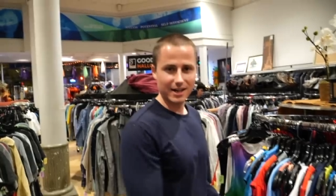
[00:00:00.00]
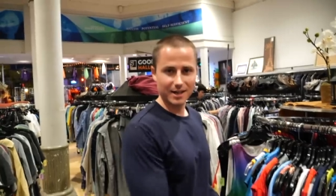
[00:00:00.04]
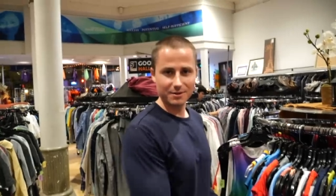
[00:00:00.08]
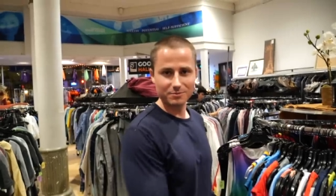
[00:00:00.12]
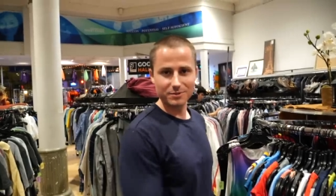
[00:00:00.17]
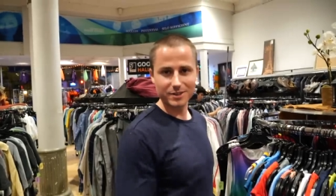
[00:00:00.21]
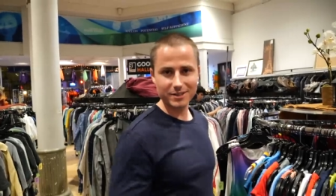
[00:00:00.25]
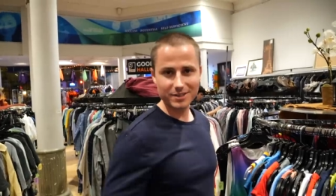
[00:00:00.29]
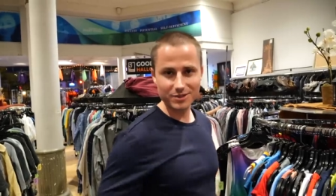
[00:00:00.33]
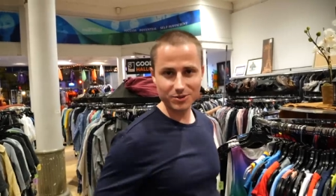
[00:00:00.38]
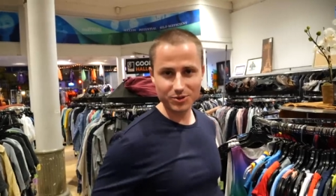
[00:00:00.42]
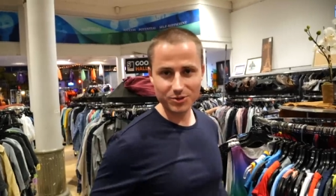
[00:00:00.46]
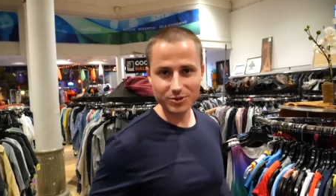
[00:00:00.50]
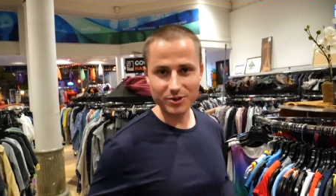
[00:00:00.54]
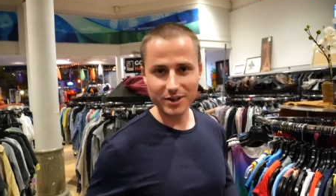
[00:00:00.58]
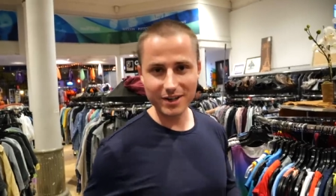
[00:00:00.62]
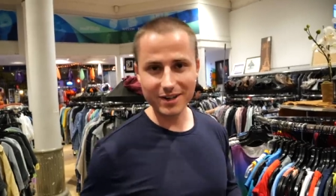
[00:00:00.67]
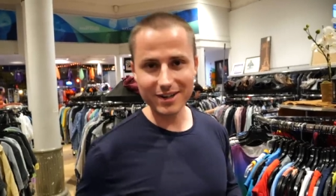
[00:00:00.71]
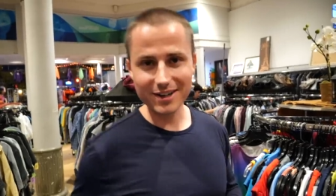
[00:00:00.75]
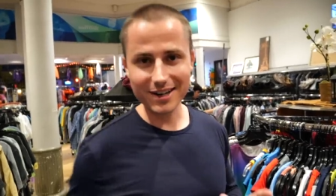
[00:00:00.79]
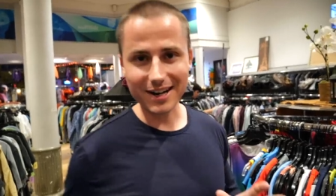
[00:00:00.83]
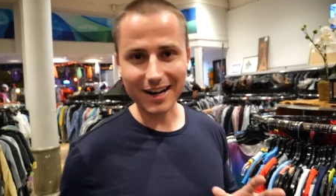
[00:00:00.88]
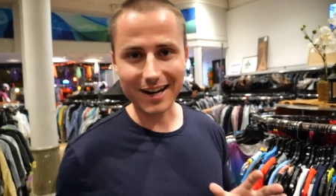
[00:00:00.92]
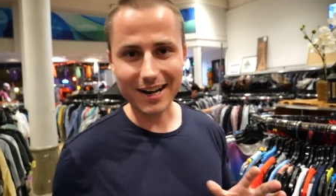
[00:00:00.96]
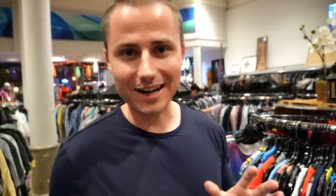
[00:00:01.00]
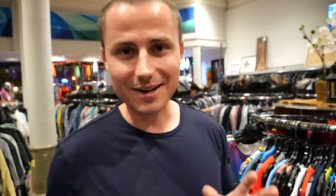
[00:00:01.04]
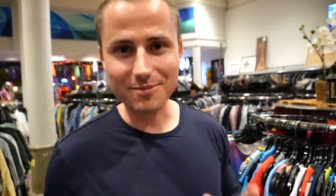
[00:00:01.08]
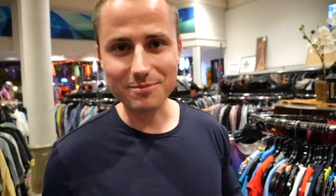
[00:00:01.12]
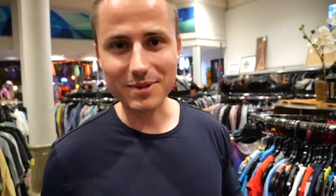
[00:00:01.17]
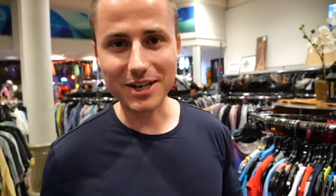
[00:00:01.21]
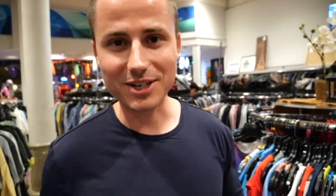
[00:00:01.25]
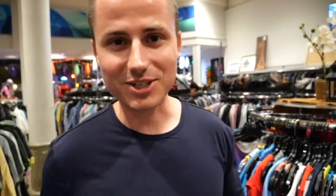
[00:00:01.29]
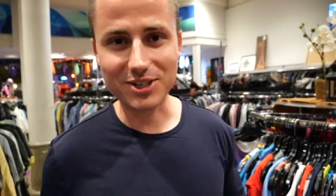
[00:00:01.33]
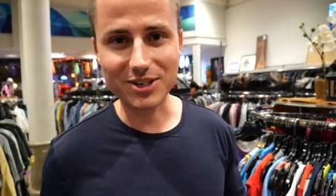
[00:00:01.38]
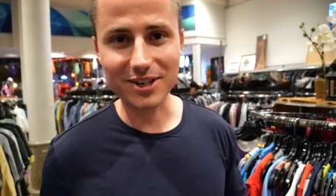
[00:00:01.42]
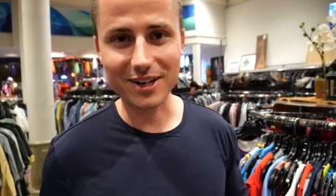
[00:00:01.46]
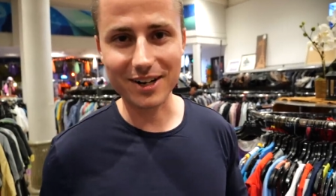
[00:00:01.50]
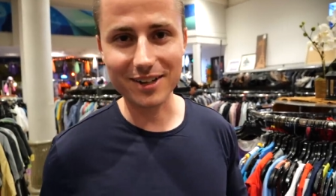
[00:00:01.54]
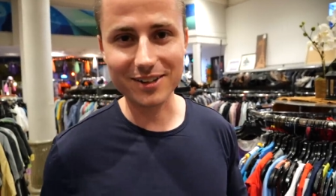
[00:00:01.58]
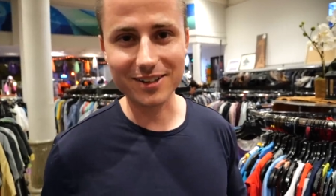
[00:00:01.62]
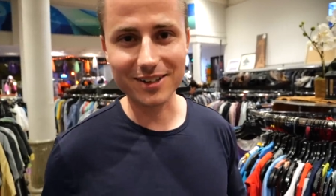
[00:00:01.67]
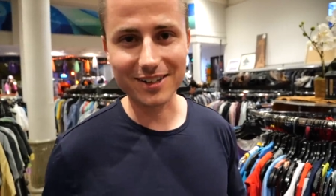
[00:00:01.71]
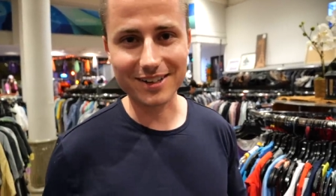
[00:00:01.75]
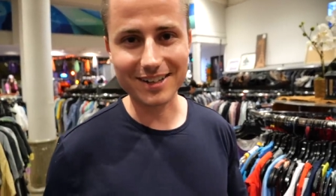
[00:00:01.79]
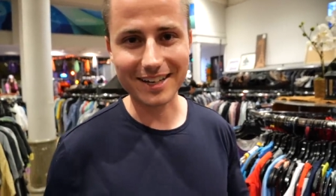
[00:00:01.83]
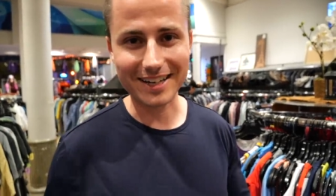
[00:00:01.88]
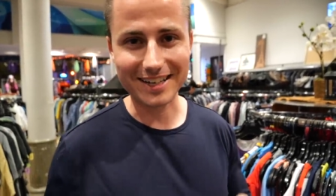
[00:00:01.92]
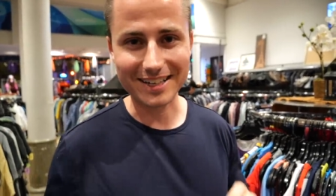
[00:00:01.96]
I'm looking through here, I gotta make sure I
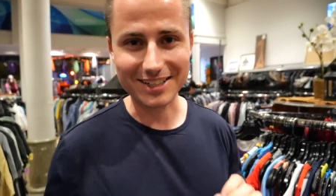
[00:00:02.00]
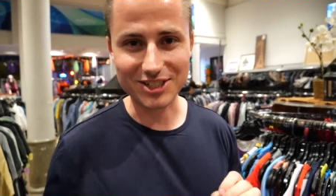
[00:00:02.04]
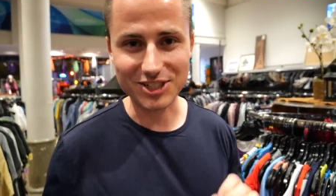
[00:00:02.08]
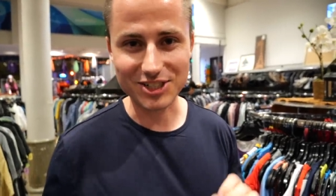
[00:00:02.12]
look like a